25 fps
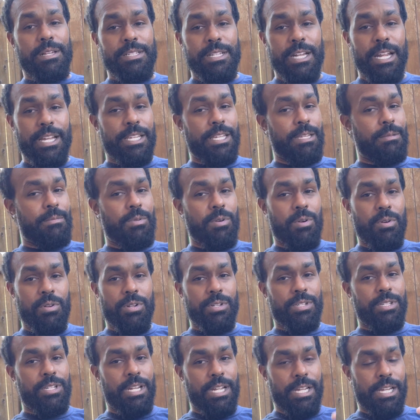and I keep going
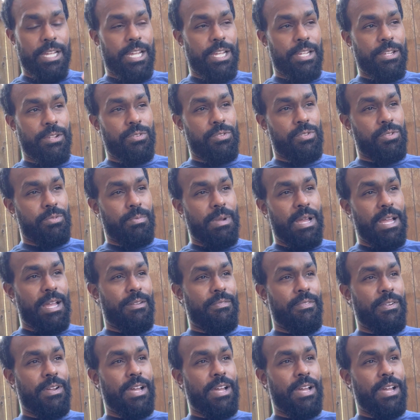until I can't use them. I've